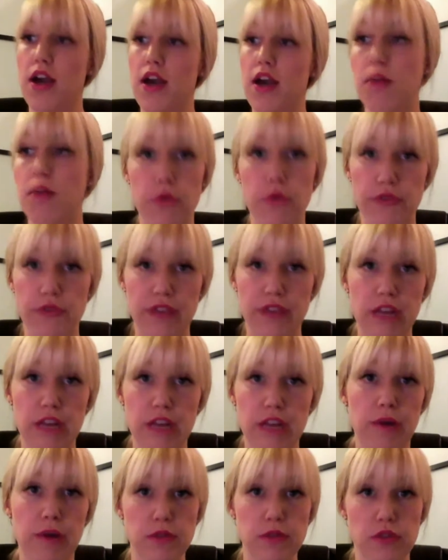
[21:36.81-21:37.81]
are motivated
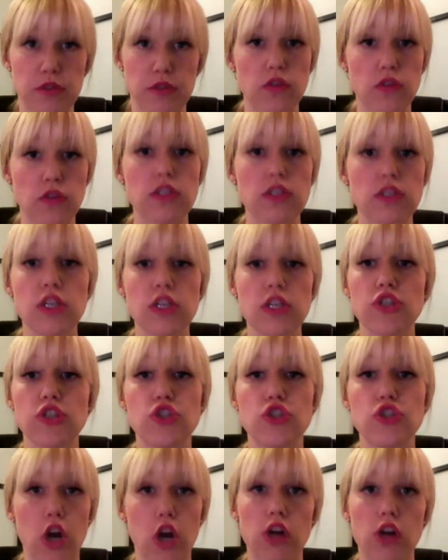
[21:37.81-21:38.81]
by results,
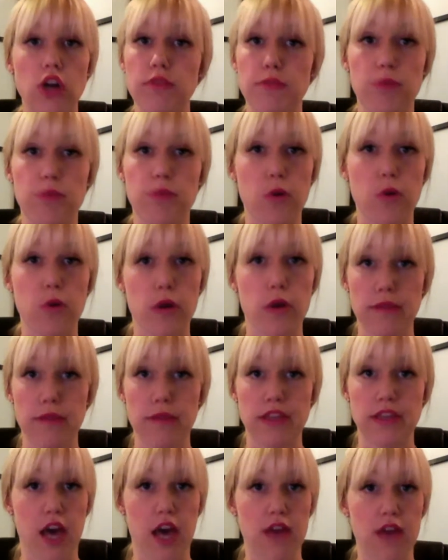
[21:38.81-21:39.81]
start with a program
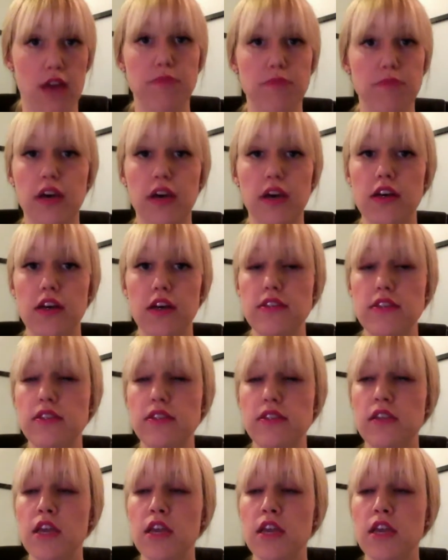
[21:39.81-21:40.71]
like that because